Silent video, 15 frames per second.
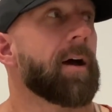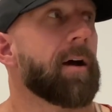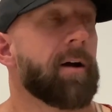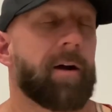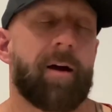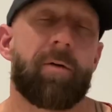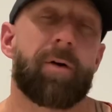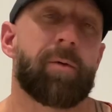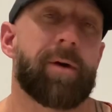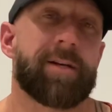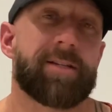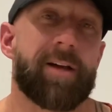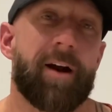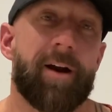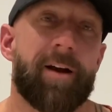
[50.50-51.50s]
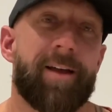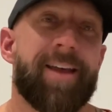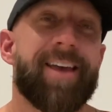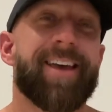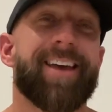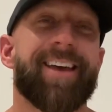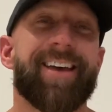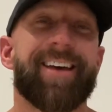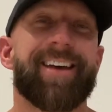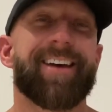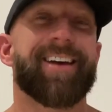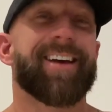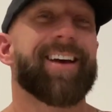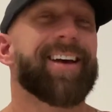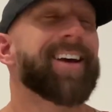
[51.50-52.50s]
all right, where do I start?
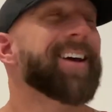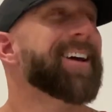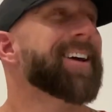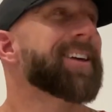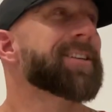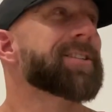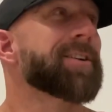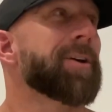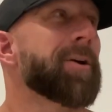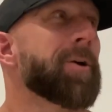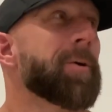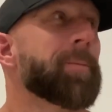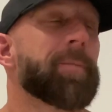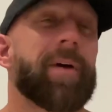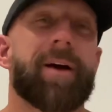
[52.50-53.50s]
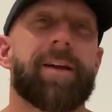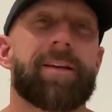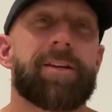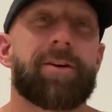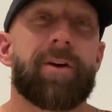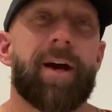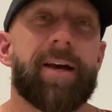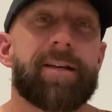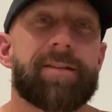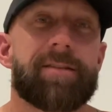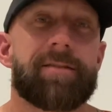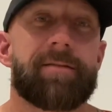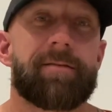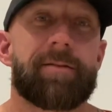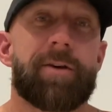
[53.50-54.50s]
So you guys
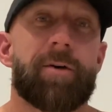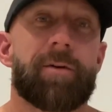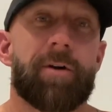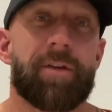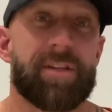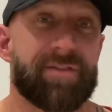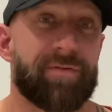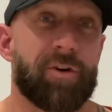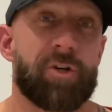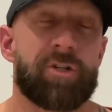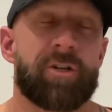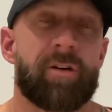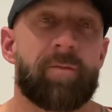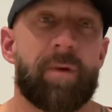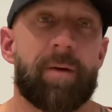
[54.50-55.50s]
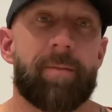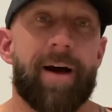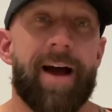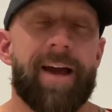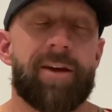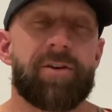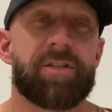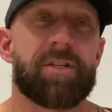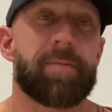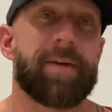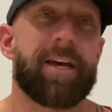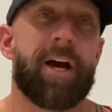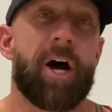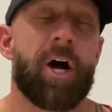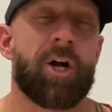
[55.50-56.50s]
don't know this version of me, but I used to be
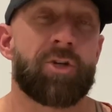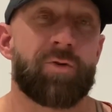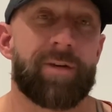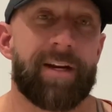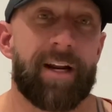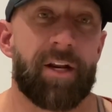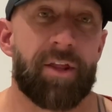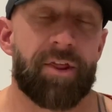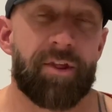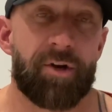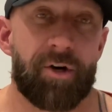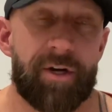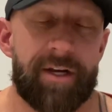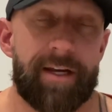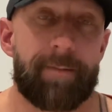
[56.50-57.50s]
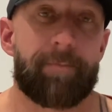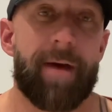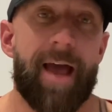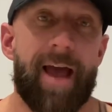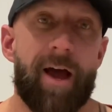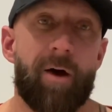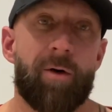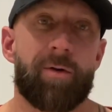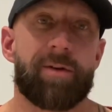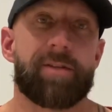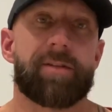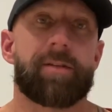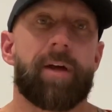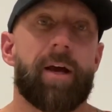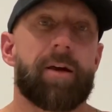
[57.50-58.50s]
130
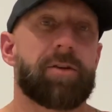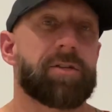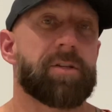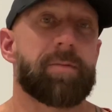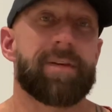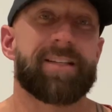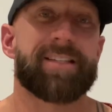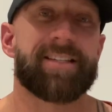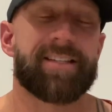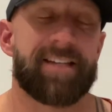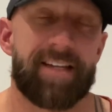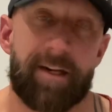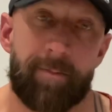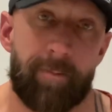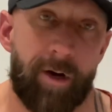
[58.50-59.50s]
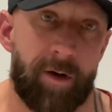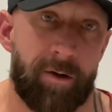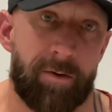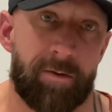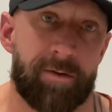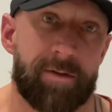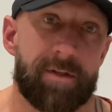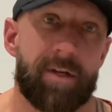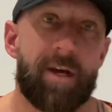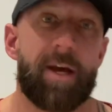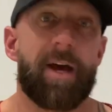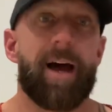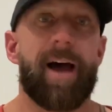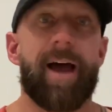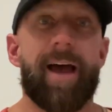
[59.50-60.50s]
pounds. I used to be skin and bones.
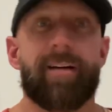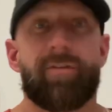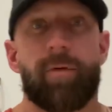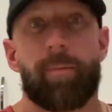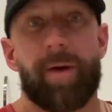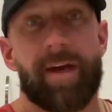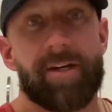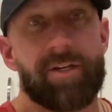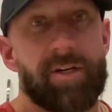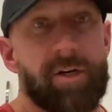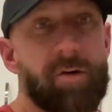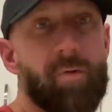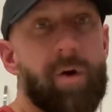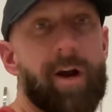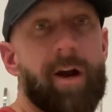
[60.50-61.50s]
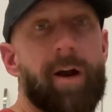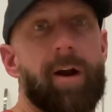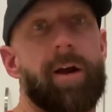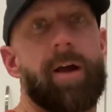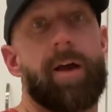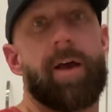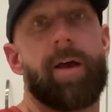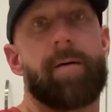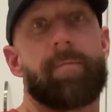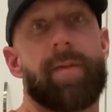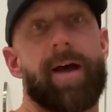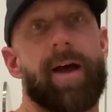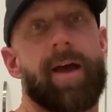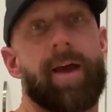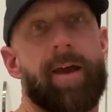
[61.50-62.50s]
I have a picture where
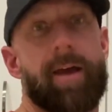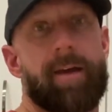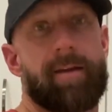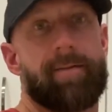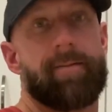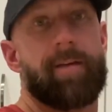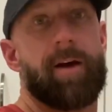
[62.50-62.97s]
my